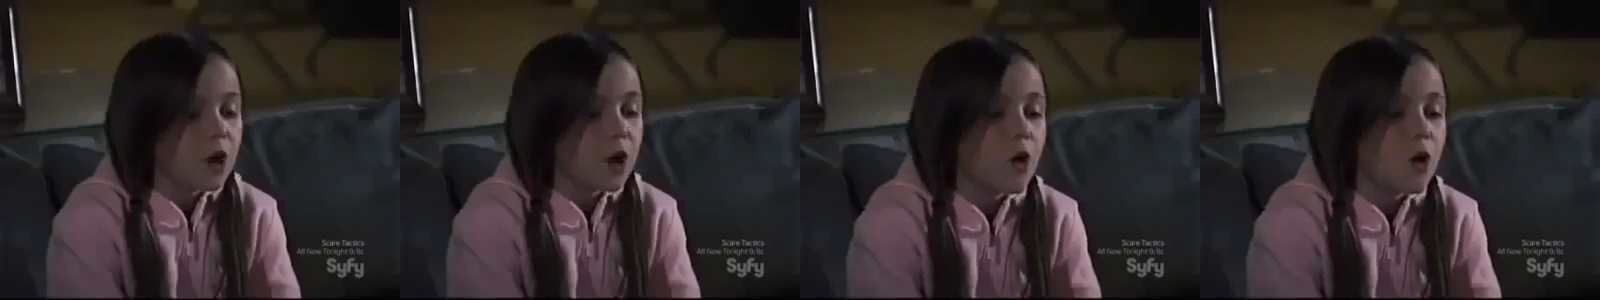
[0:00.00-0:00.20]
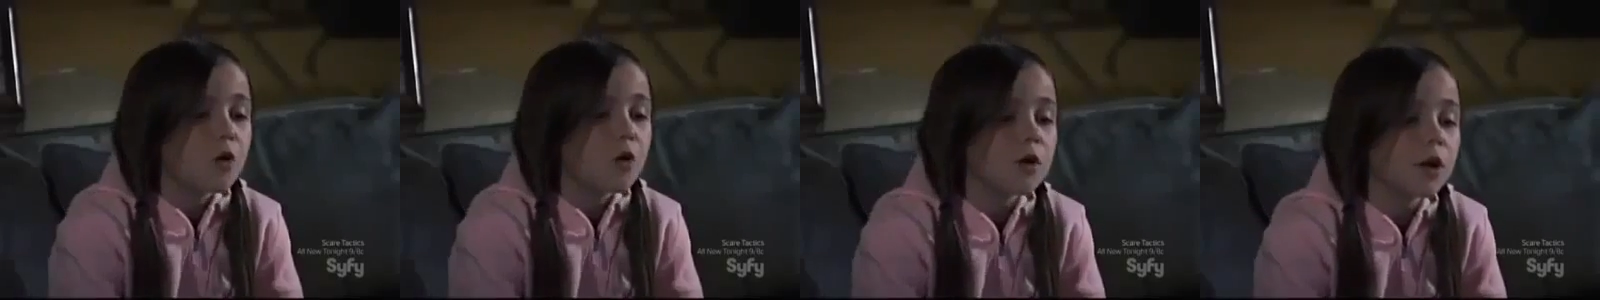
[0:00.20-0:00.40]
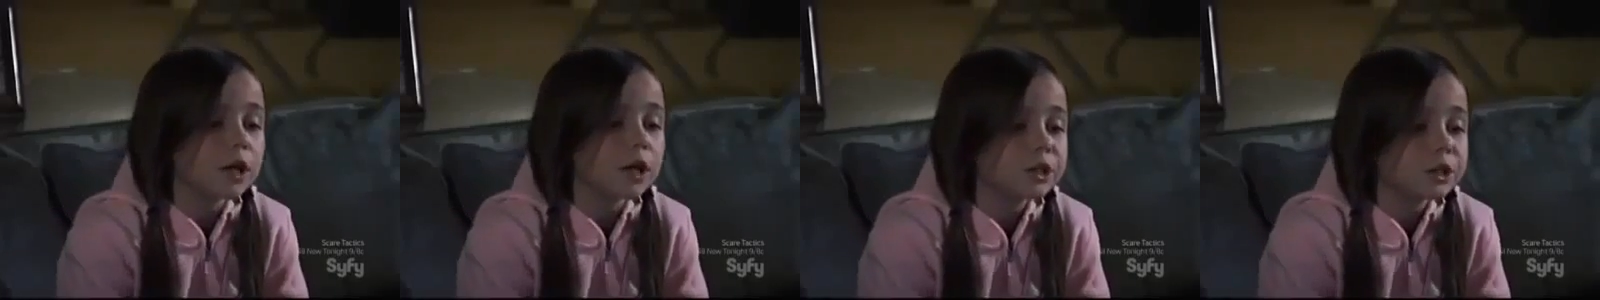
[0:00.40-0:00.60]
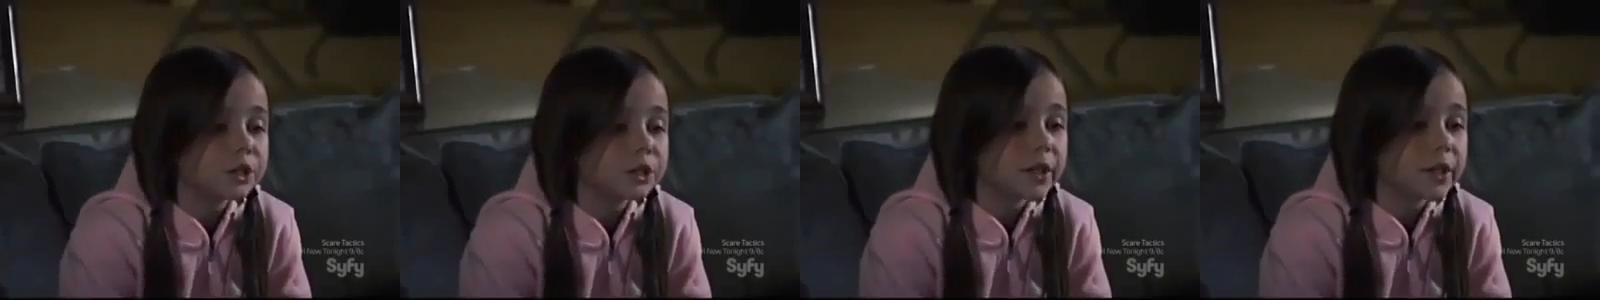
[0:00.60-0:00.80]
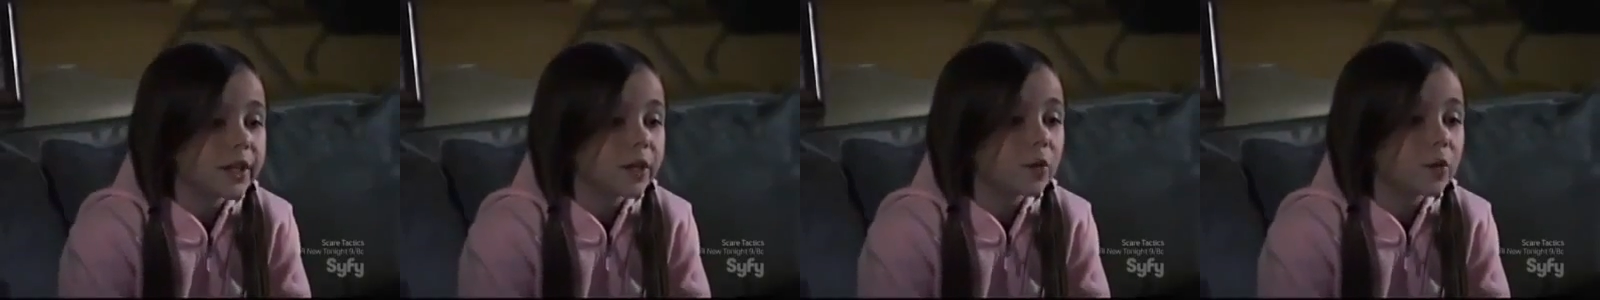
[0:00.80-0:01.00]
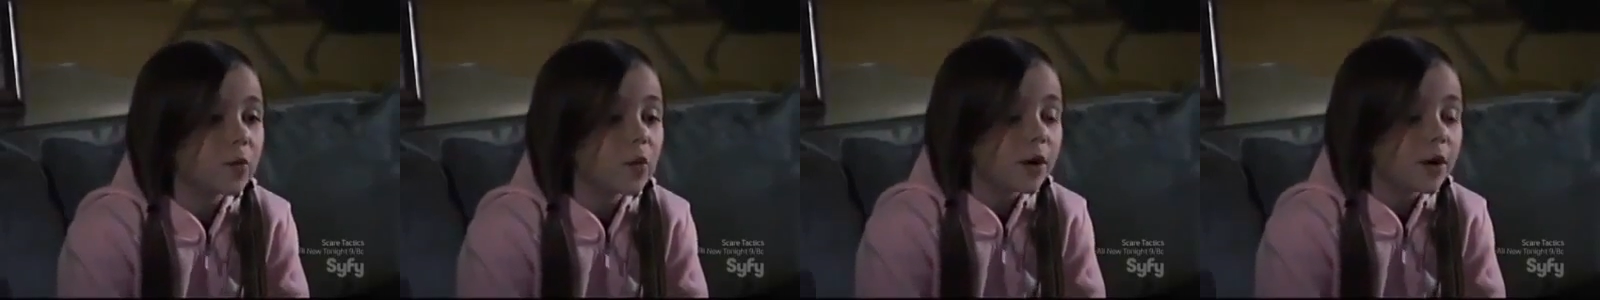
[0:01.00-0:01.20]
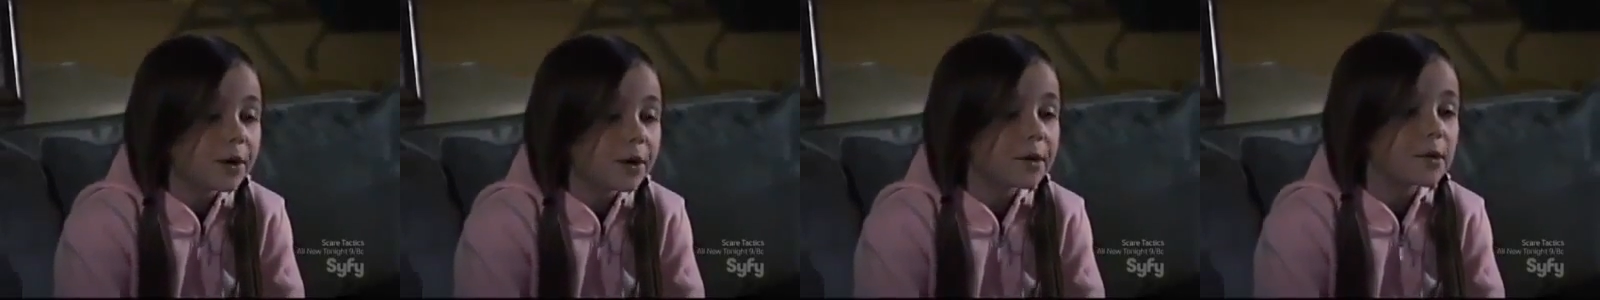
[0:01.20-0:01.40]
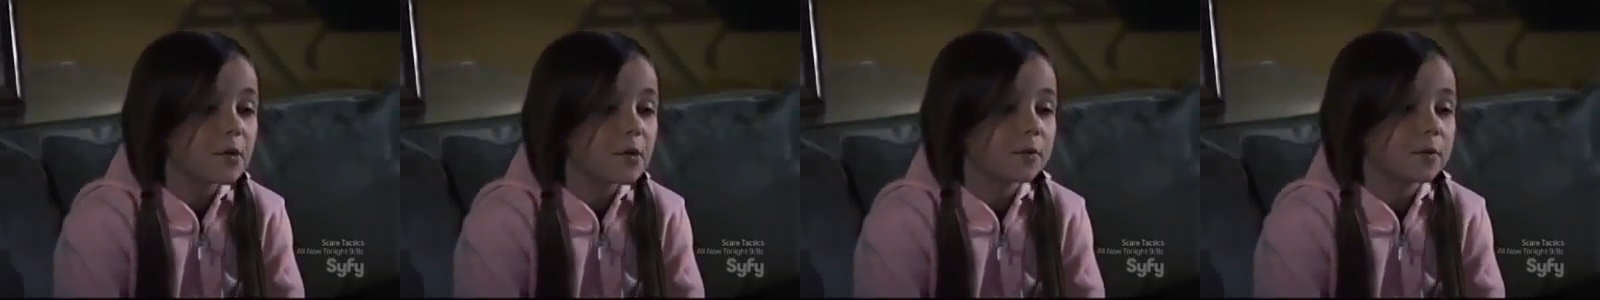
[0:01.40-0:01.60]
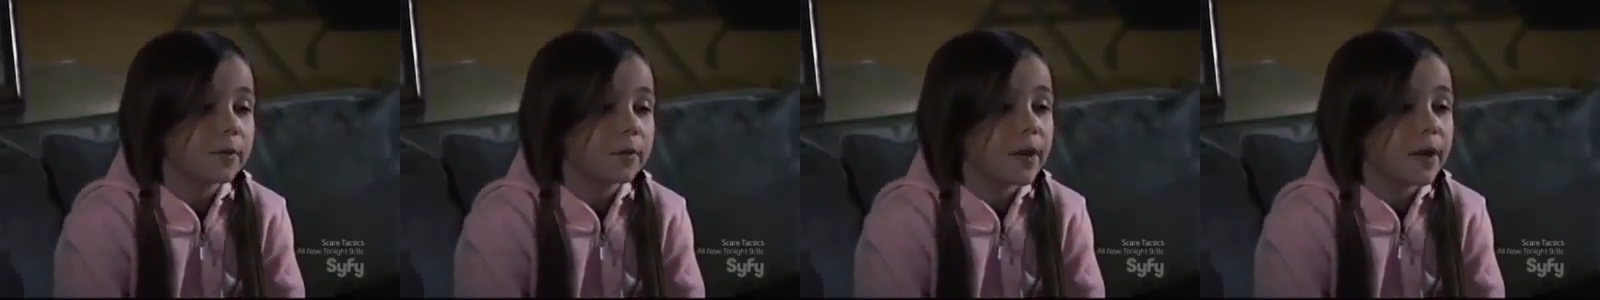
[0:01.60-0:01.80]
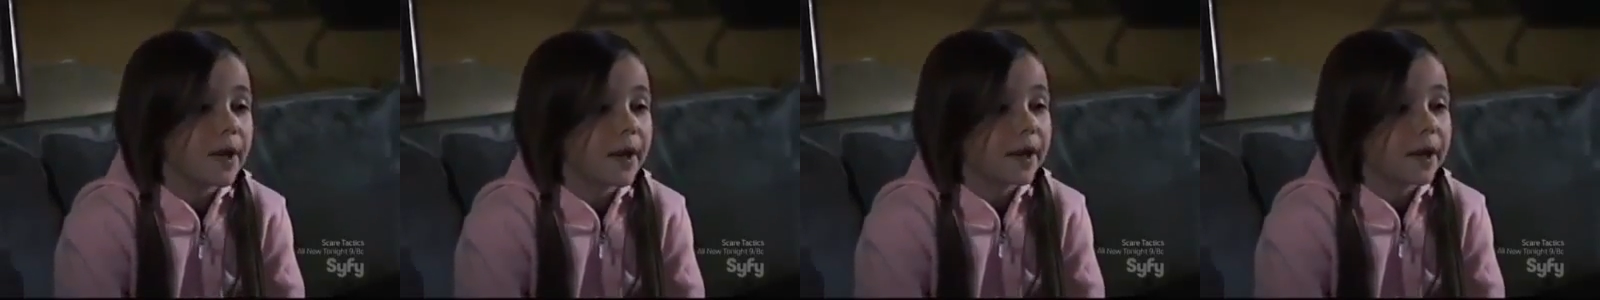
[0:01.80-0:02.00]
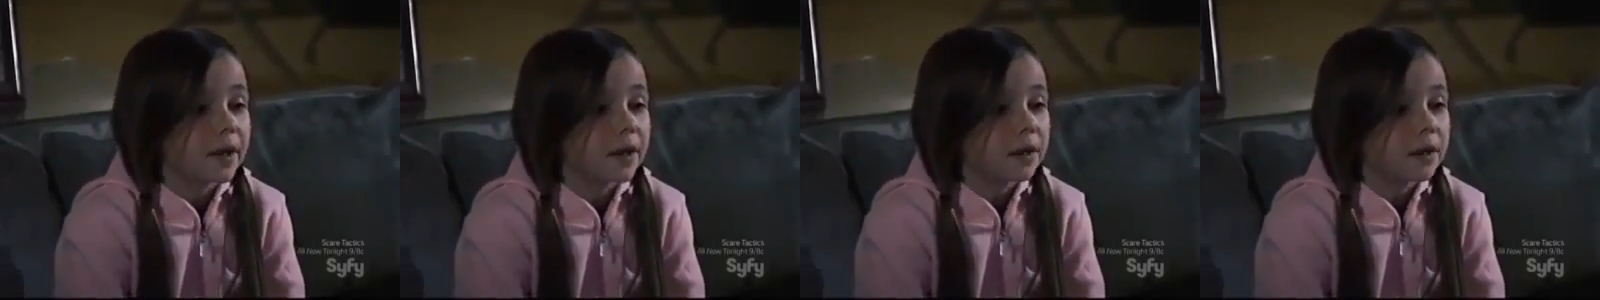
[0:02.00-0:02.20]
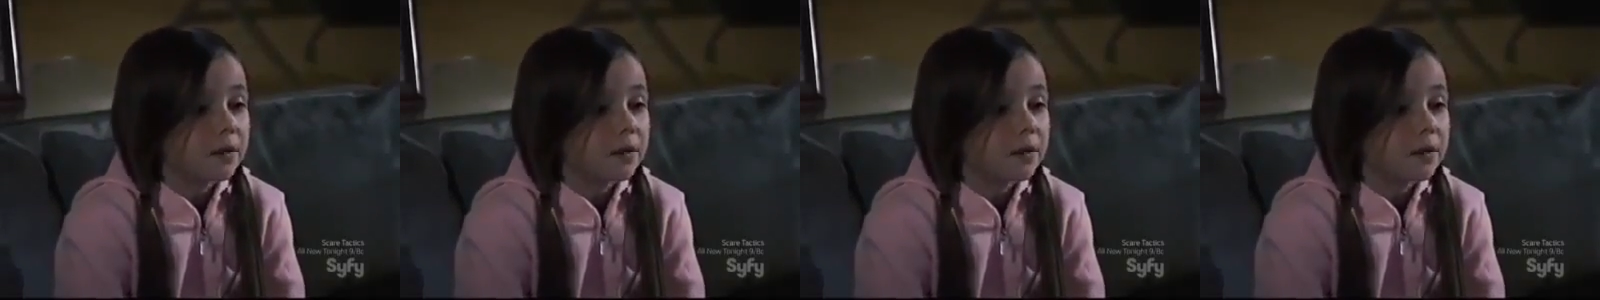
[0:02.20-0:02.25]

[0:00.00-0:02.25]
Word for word: No, Gretchen, I don't want to go play.